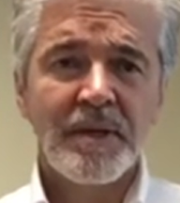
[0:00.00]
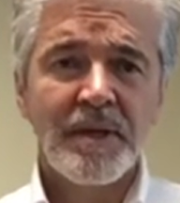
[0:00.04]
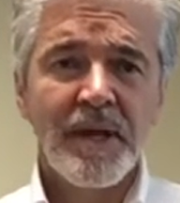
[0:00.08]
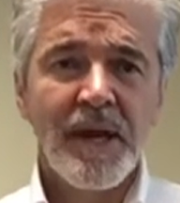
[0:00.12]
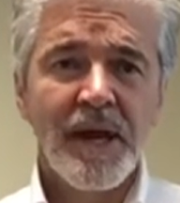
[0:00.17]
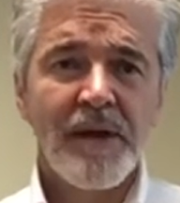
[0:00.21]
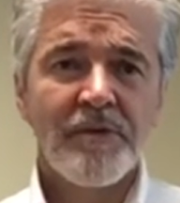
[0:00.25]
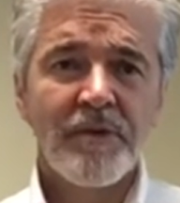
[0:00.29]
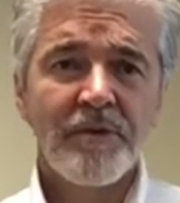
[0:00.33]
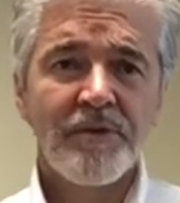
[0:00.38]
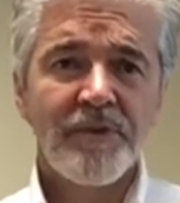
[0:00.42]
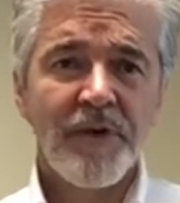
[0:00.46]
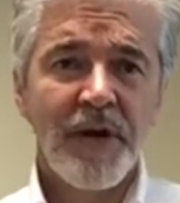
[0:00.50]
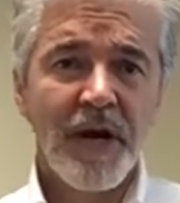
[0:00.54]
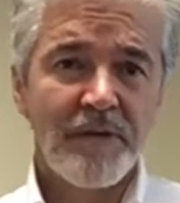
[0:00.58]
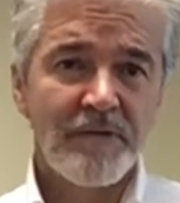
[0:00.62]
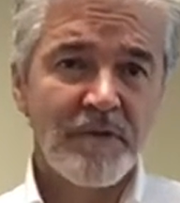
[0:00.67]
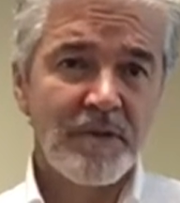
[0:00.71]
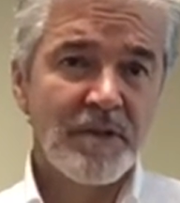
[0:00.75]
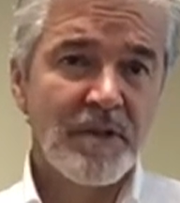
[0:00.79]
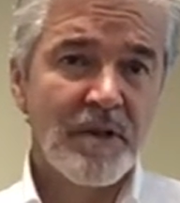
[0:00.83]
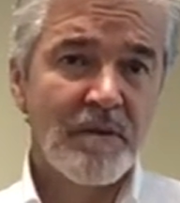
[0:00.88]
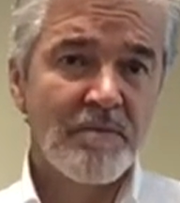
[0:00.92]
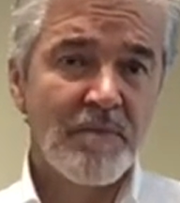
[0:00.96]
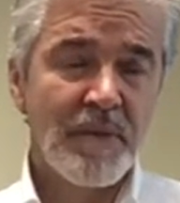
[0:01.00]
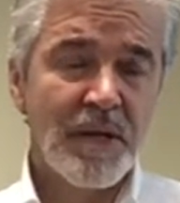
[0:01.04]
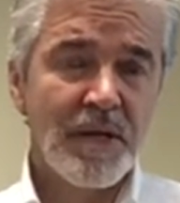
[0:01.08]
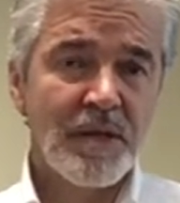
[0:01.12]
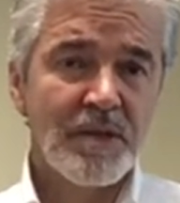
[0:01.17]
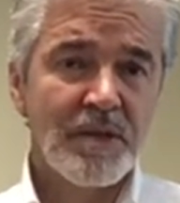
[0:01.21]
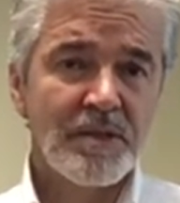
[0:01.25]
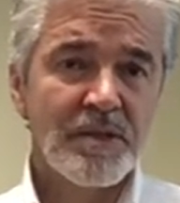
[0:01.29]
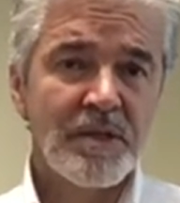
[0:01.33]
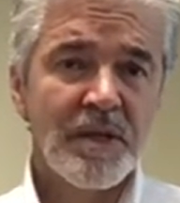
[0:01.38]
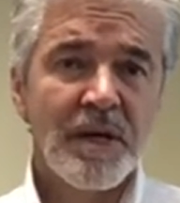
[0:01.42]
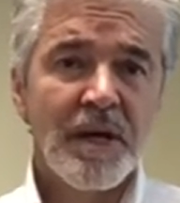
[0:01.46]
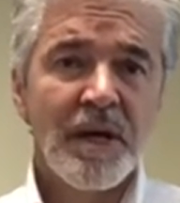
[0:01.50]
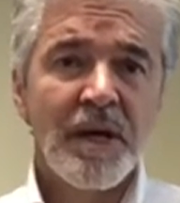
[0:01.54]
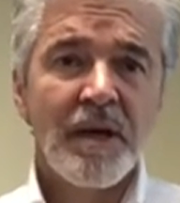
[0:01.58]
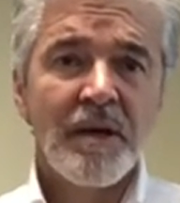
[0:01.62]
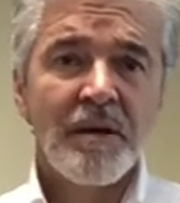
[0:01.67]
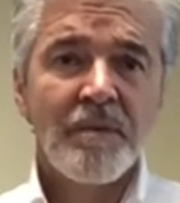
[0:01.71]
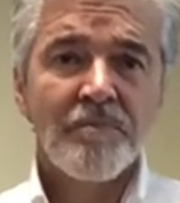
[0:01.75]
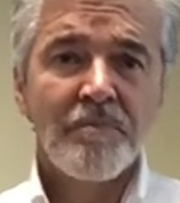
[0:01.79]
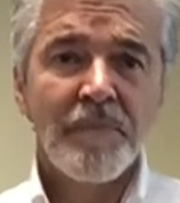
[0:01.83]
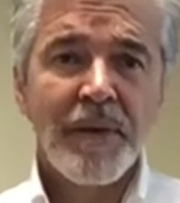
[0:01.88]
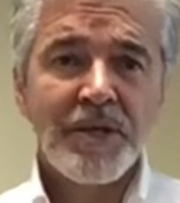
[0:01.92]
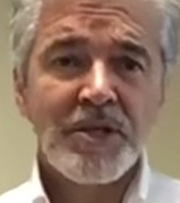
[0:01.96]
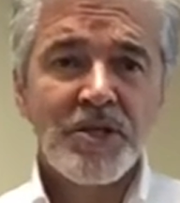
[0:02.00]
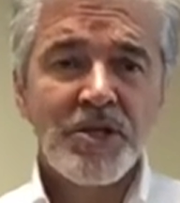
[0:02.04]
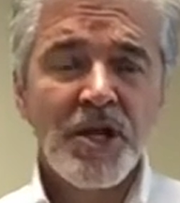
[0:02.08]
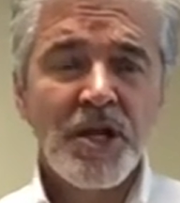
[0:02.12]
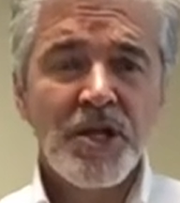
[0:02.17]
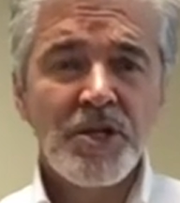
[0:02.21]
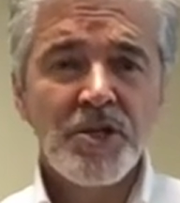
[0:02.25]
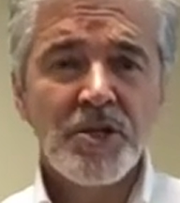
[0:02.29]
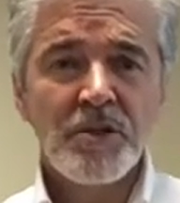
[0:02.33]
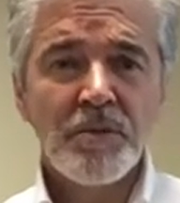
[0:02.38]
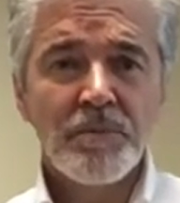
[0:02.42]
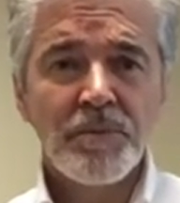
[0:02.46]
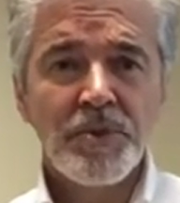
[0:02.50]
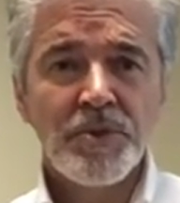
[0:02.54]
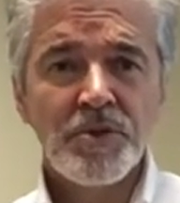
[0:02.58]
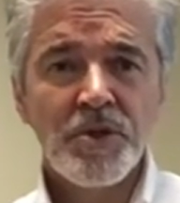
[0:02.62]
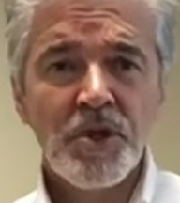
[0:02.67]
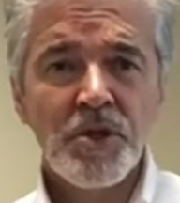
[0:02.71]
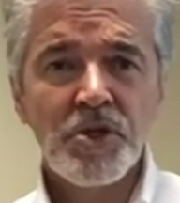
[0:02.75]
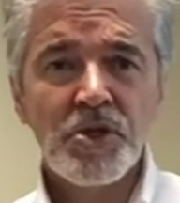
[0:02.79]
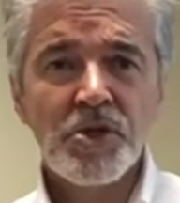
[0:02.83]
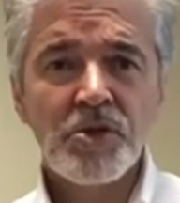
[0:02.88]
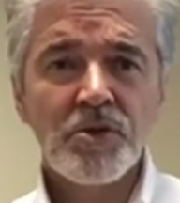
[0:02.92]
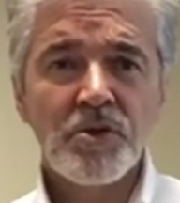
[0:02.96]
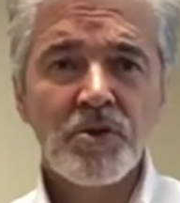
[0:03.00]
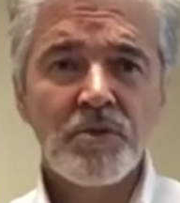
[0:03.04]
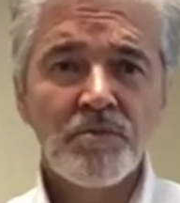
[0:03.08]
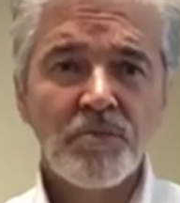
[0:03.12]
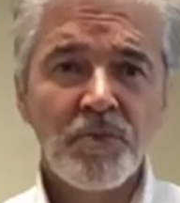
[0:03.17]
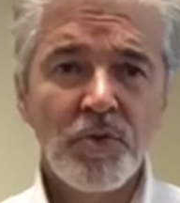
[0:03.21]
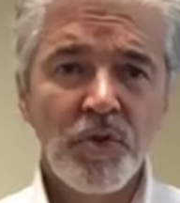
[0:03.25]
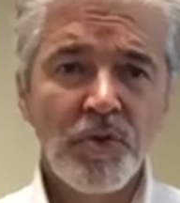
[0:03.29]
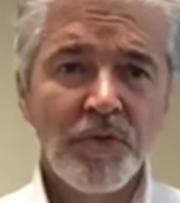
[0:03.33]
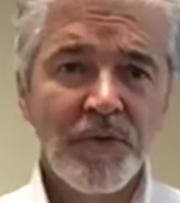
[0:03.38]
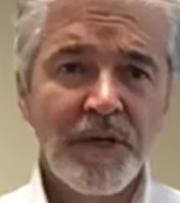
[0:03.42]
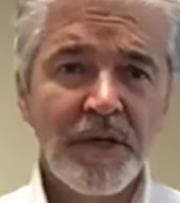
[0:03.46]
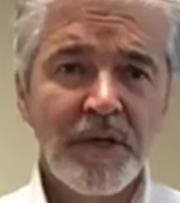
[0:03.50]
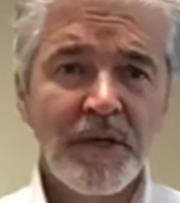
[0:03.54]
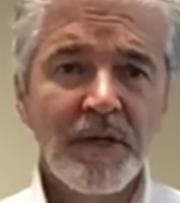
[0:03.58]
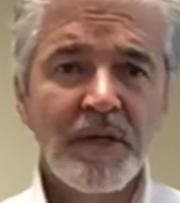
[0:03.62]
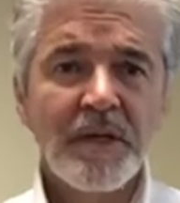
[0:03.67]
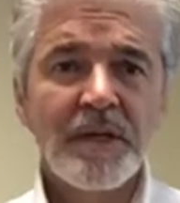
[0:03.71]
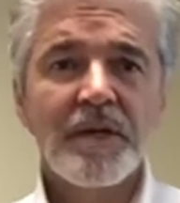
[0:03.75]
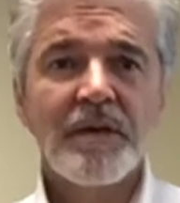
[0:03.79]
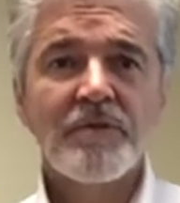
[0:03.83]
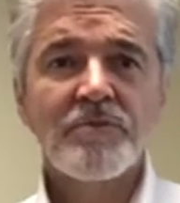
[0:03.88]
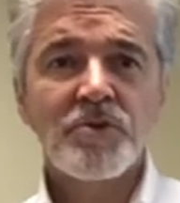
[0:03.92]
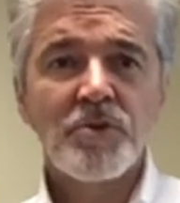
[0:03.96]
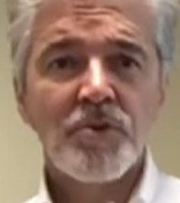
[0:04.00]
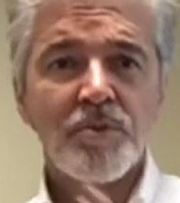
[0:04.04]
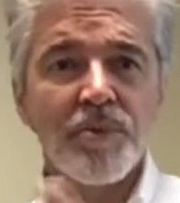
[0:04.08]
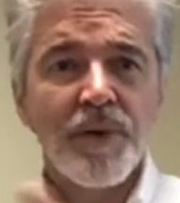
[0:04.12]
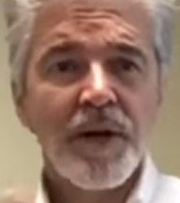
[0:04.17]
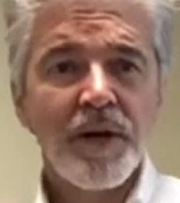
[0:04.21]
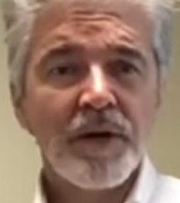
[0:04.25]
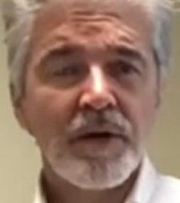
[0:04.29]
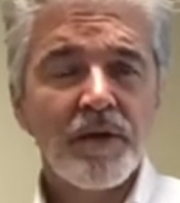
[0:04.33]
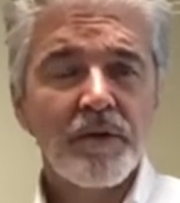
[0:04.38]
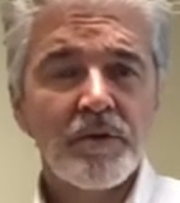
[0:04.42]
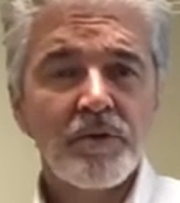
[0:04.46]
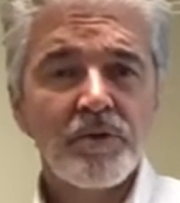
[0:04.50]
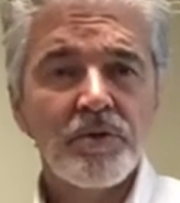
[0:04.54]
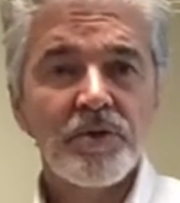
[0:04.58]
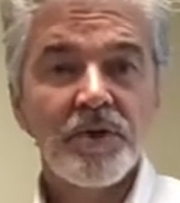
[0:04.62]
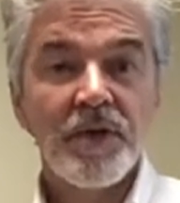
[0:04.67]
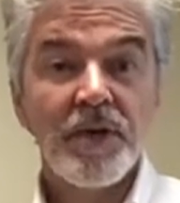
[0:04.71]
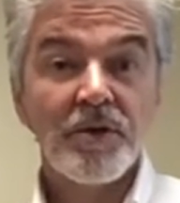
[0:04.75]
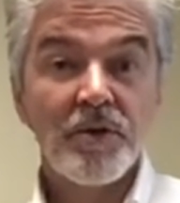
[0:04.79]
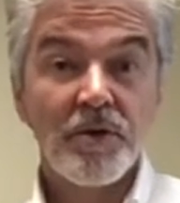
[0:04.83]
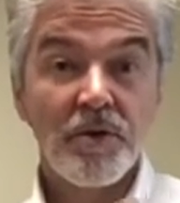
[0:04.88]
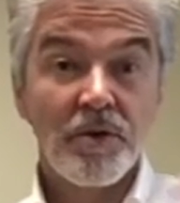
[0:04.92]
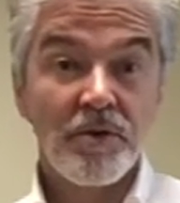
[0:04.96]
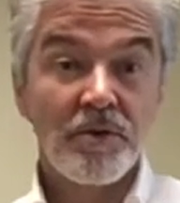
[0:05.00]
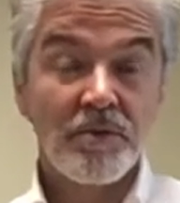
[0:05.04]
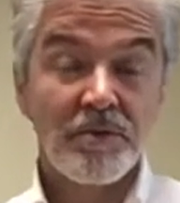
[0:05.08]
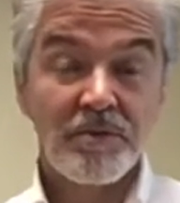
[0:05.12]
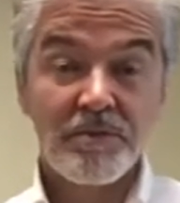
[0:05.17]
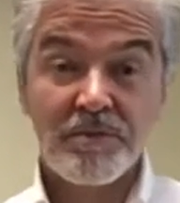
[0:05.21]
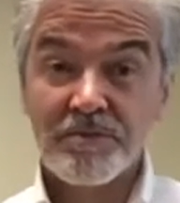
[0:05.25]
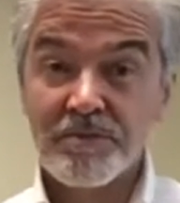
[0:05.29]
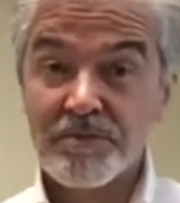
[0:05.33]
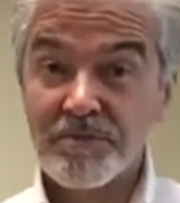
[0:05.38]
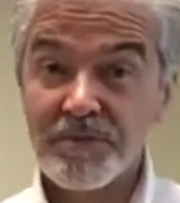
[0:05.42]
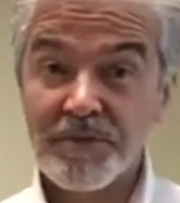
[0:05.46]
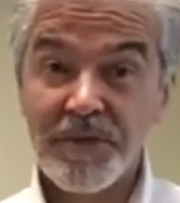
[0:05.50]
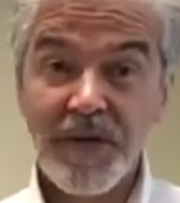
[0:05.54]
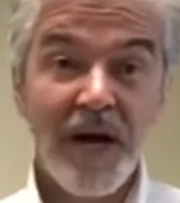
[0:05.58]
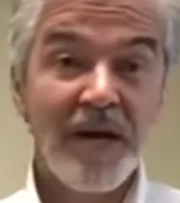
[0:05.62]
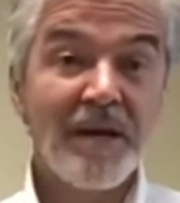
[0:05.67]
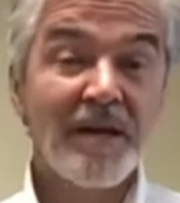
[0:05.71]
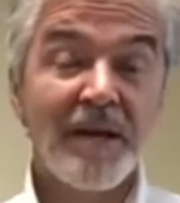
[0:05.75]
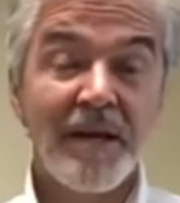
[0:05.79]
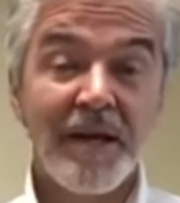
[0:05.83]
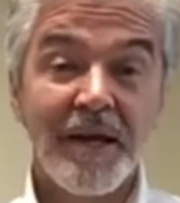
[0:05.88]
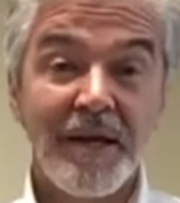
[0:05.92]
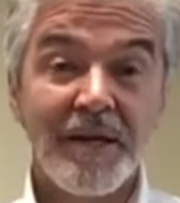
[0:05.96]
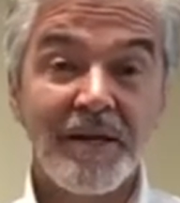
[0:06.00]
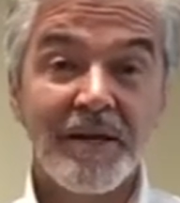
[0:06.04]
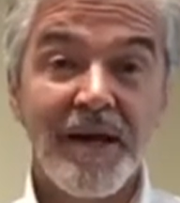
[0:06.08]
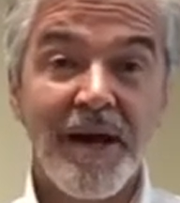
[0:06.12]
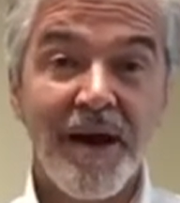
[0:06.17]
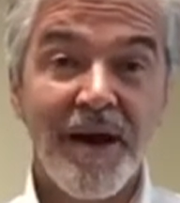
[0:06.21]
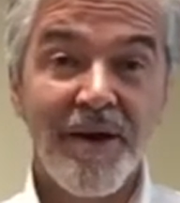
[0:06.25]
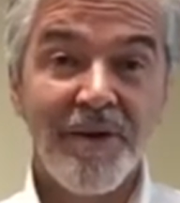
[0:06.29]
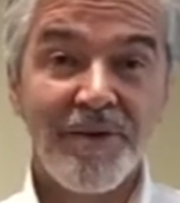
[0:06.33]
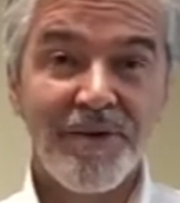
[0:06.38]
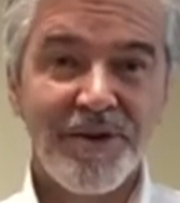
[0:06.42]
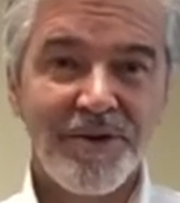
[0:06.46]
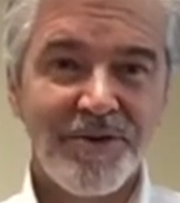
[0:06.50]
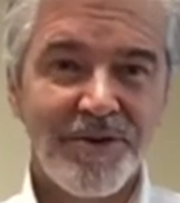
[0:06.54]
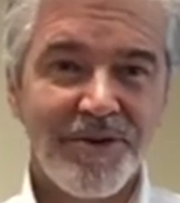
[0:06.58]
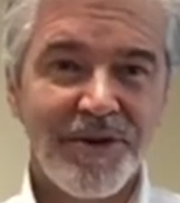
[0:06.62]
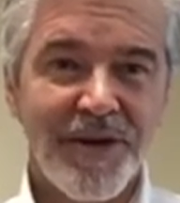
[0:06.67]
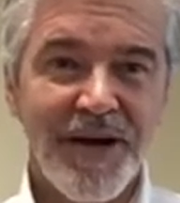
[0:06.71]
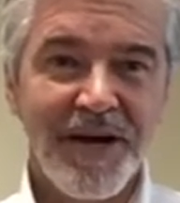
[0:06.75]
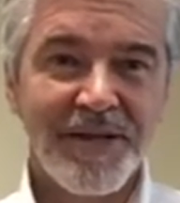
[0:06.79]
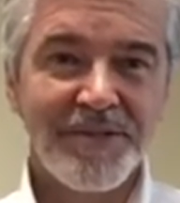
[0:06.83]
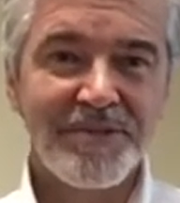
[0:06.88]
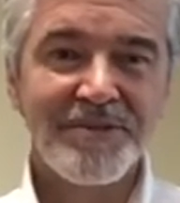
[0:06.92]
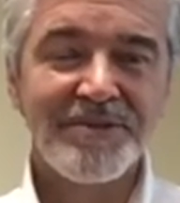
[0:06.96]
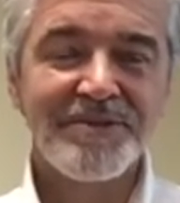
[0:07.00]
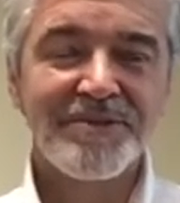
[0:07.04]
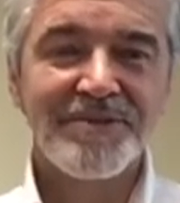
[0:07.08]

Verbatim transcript: every 5 to 10 minutes. By changing position, you're moving, gives your brain a clue that you're not laying down and you're not,